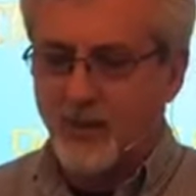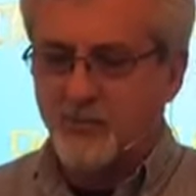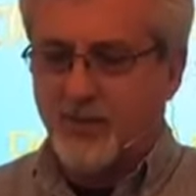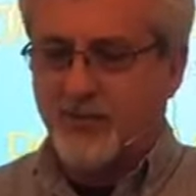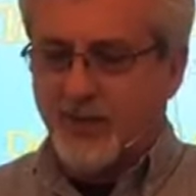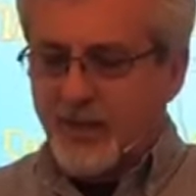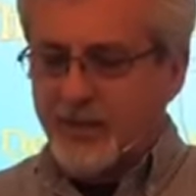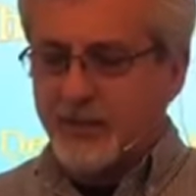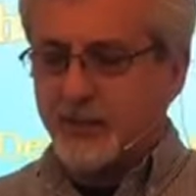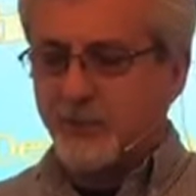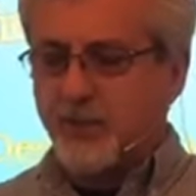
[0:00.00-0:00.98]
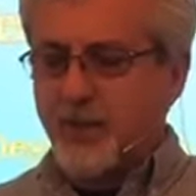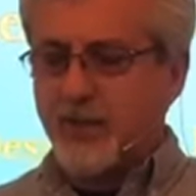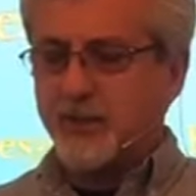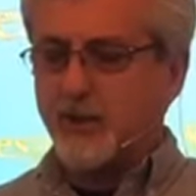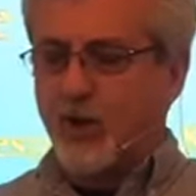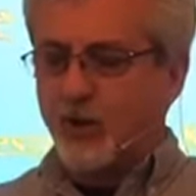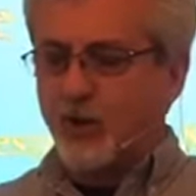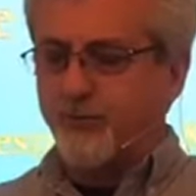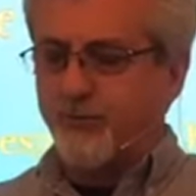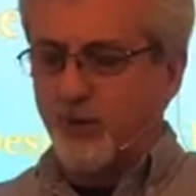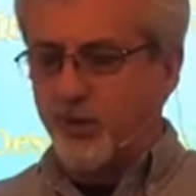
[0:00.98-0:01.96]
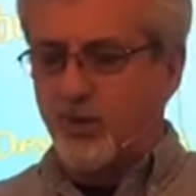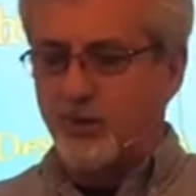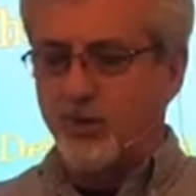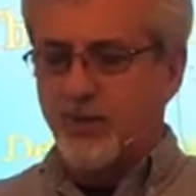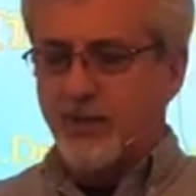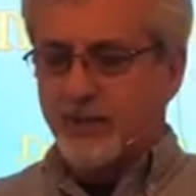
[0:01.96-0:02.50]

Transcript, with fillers: but the inexperienced or the fool